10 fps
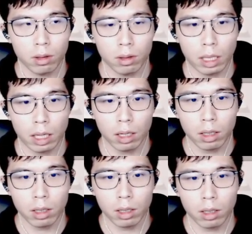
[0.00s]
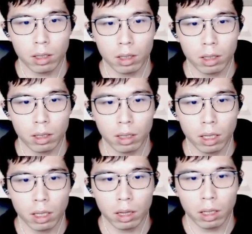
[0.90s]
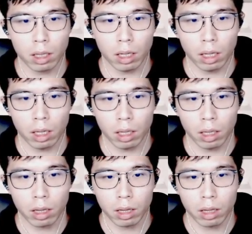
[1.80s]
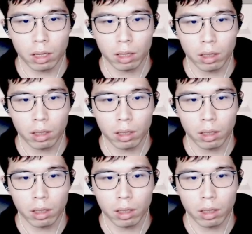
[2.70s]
then this is,